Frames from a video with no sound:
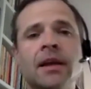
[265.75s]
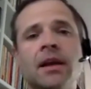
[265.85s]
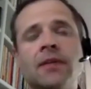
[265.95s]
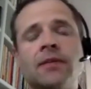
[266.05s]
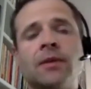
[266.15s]

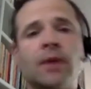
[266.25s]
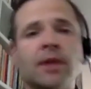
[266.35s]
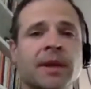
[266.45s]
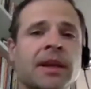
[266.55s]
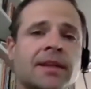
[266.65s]
and so i
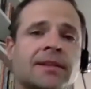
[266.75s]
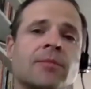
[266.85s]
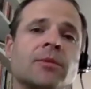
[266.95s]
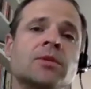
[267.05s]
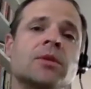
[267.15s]
spent a lot of
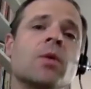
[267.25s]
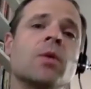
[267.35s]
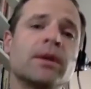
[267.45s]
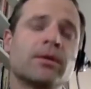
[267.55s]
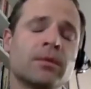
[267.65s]
time
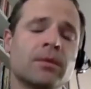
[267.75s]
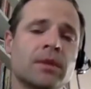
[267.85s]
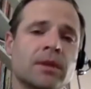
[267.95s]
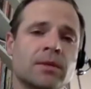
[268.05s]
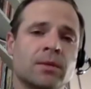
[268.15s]
going through
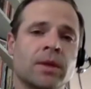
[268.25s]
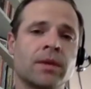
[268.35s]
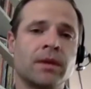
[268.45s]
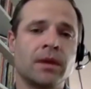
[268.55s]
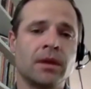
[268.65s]
this with
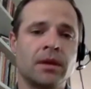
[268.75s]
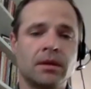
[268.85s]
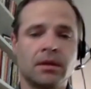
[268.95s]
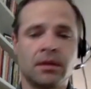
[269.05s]
the